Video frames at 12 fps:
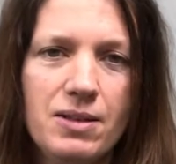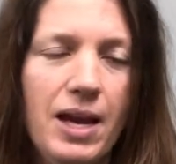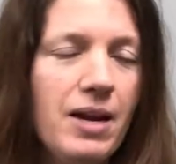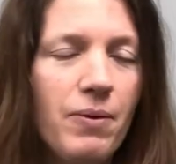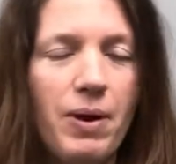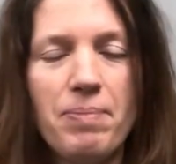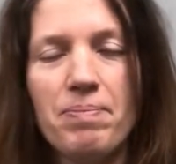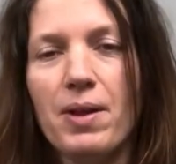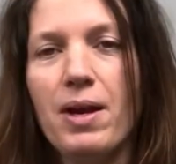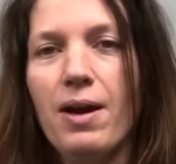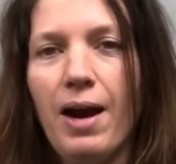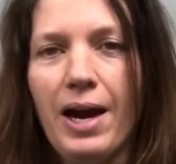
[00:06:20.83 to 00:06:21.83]
Anyway,
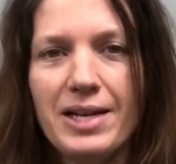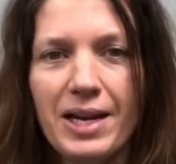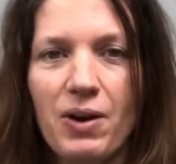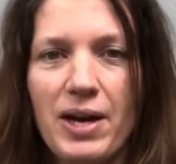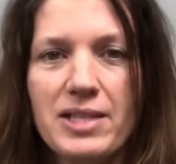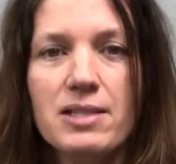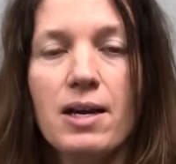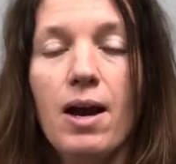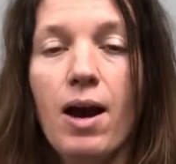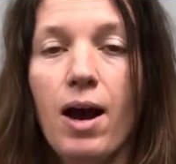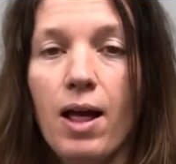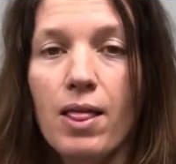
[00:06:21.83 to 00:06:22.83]
I digress.
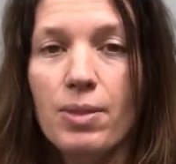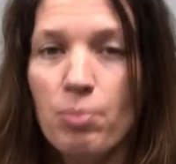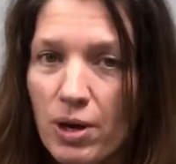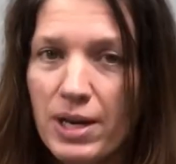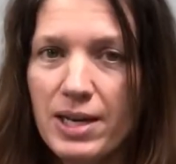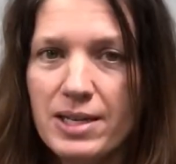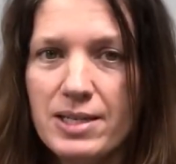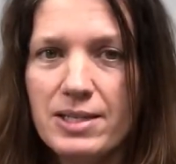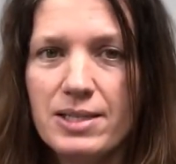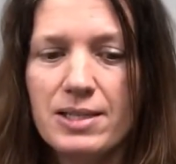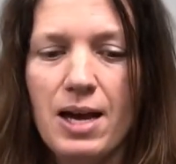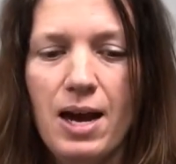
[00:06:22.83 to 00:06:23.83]
The point
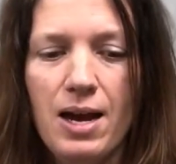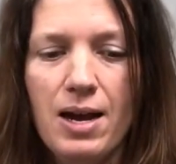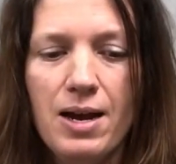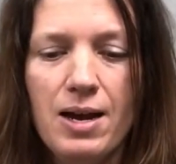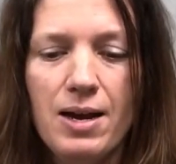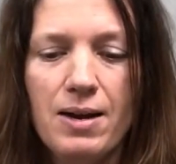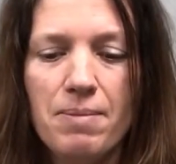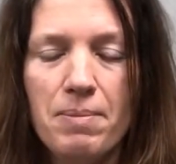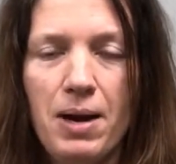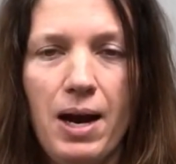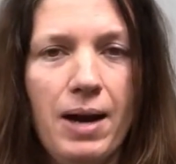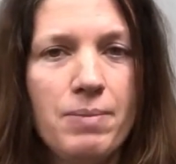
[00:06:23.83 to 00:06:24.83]
is,
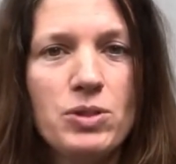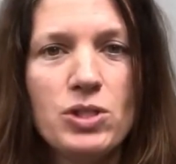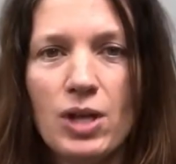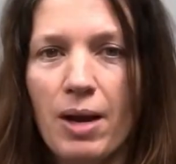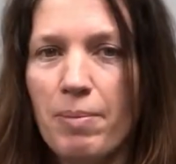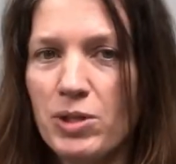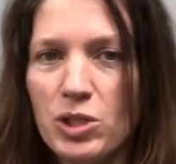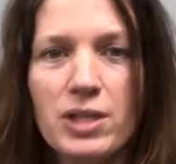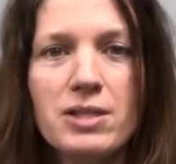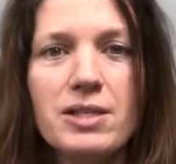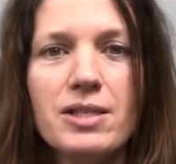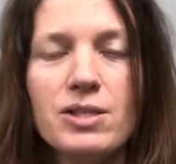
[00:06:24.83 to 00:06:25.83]
I'm
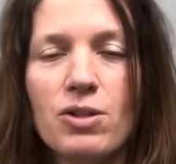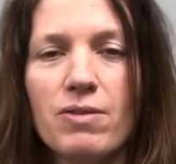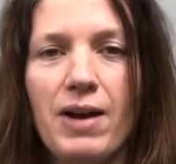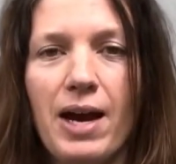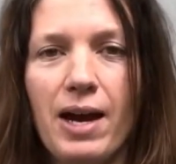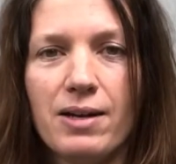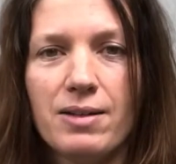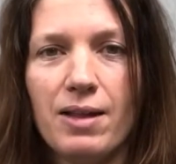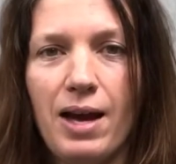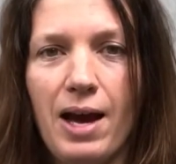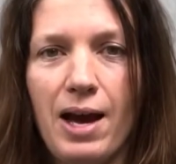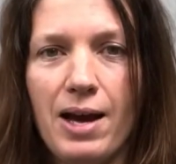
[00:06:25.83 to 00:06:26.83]
adjusting to the fact
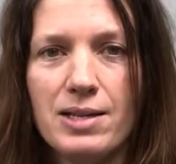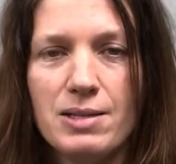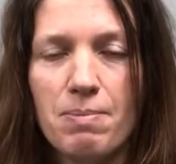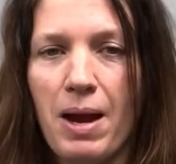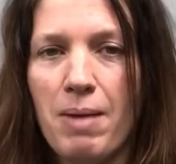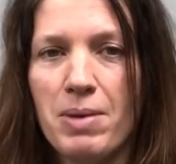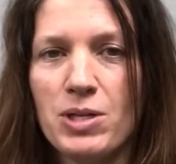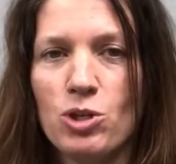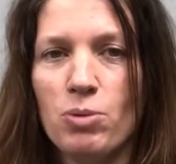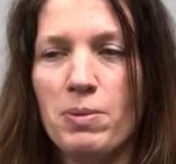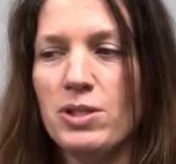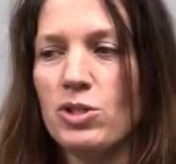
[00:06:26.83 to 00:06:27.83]
that my
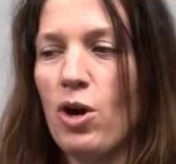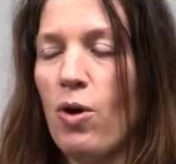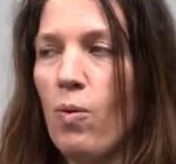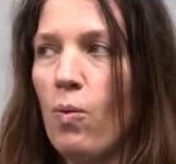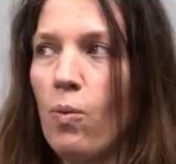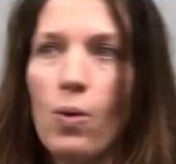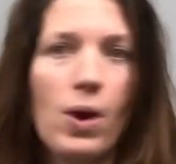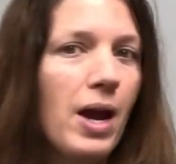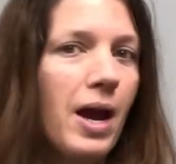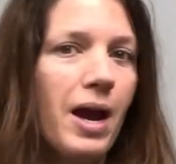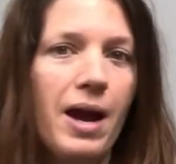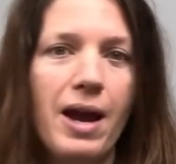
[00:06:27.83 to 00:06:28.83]
measurements are
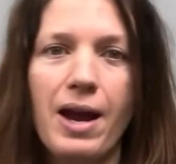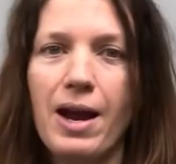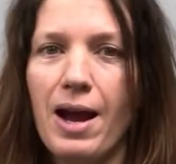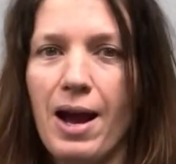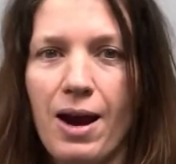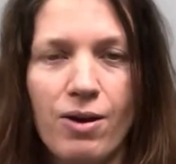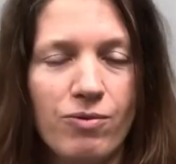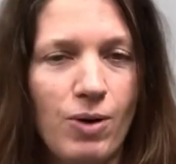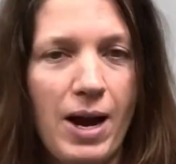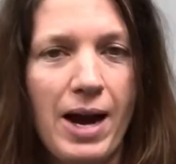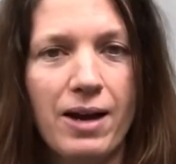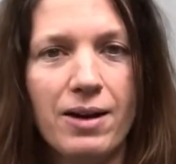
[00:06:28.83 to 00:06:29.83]
way out of
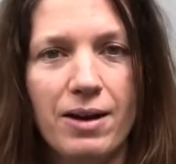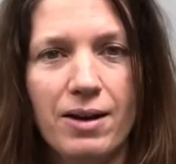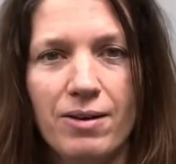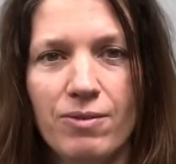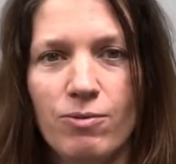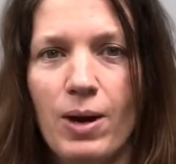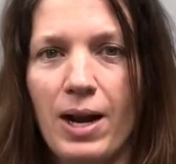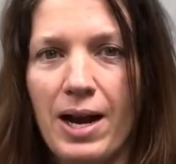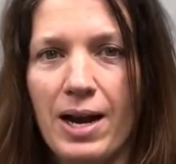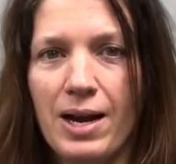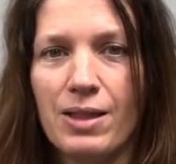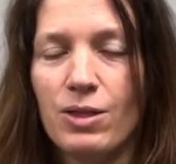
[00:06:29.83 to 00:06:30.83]
whack of what
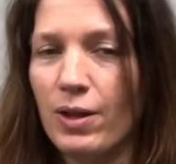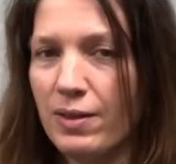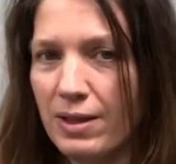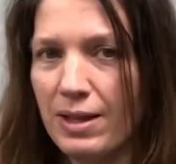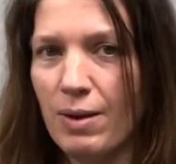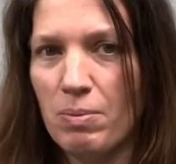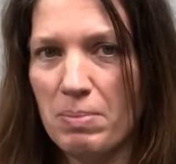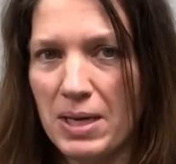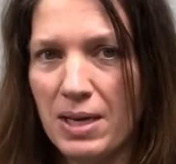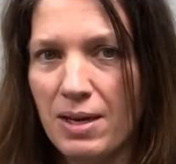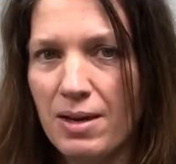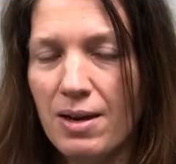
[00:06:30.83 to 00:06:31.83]
I thought that they would
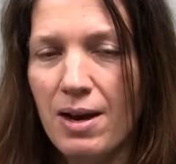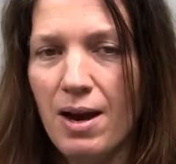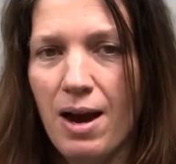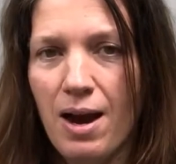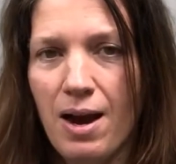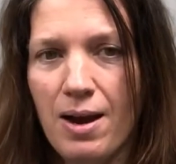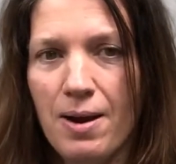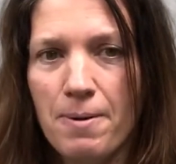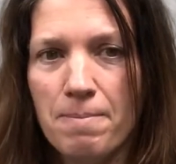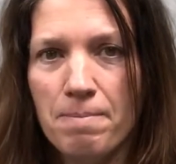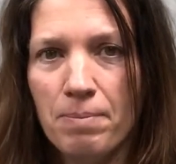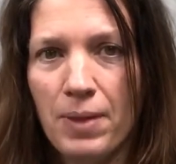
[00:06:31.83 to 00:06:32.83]
be.
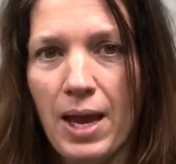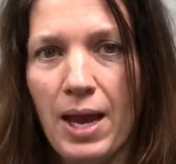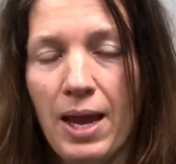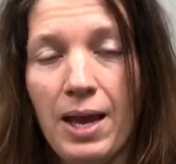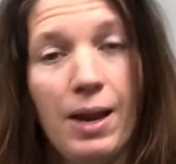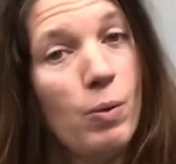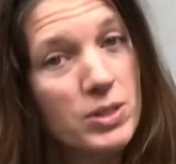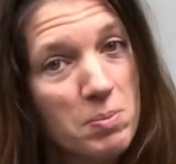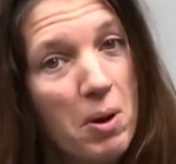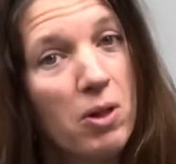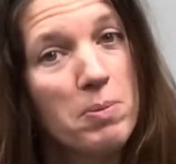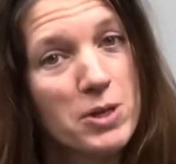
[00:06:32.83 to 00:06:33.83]
And I want
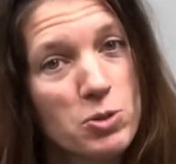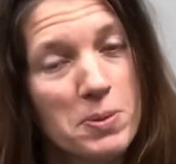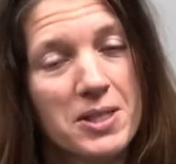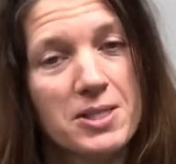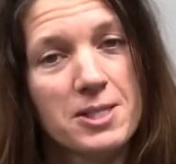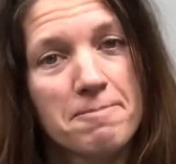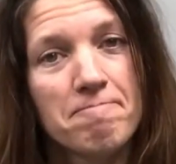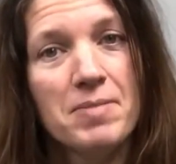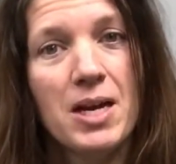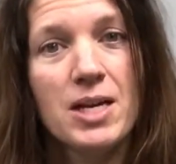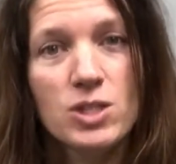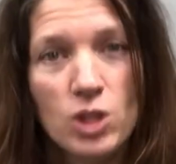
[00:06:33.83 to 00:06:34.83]
smaller measurements.
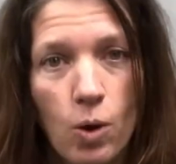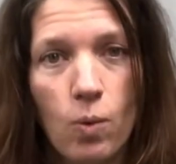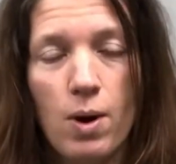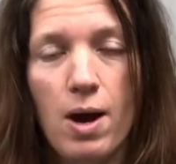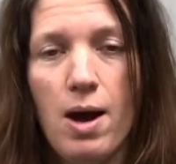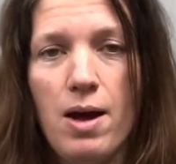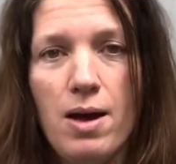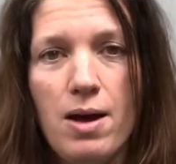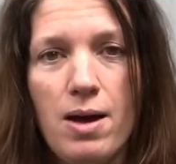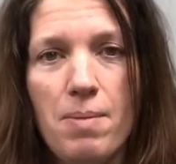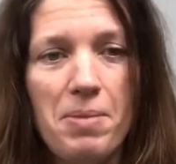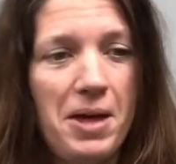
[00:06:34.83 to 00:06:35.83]
So
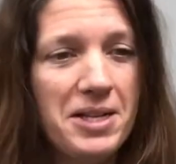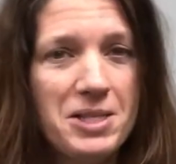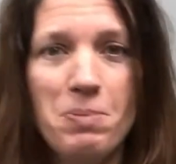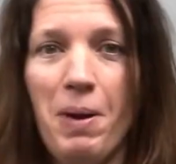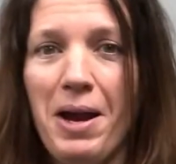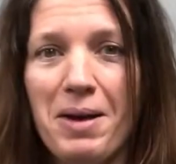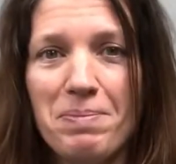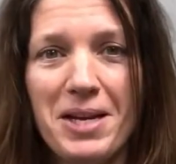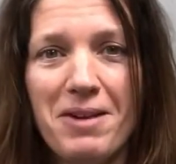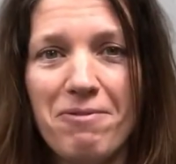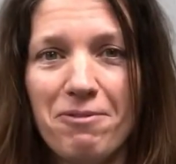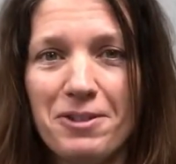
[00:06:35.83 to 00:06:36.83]
that's my
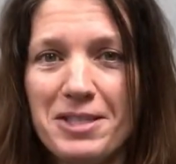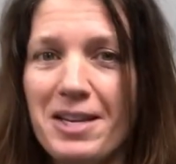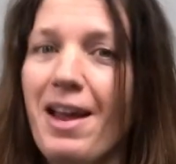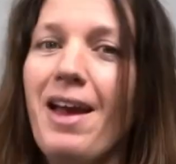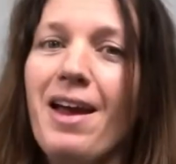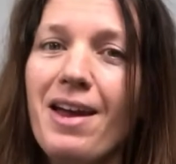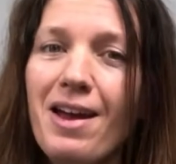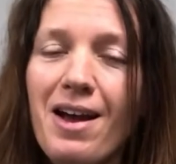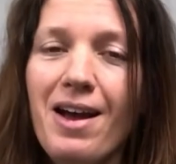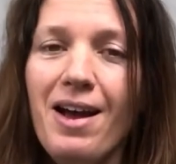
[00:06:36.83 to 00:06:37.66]
update for today.